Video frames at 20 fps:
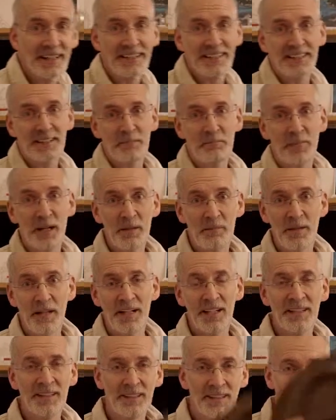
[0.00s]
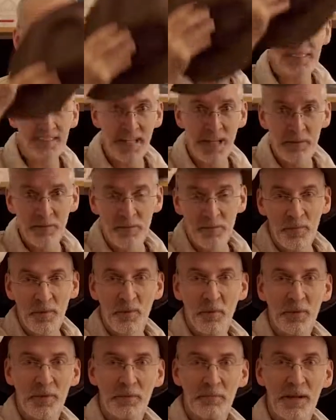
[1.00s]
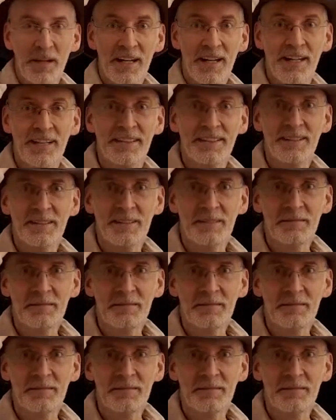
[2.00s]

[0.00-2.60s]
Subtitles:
I say bye bye, this time with my head.